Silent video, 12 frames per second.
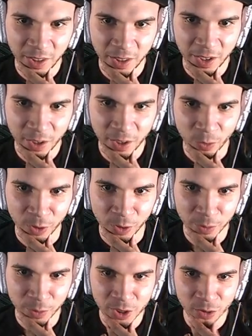there,
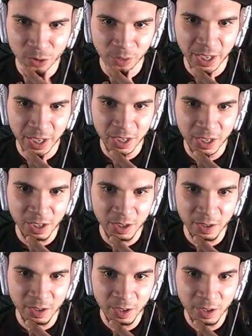one muscle right
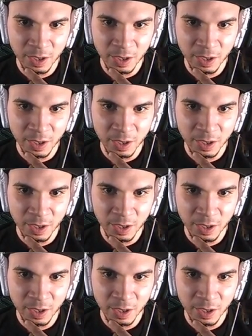here,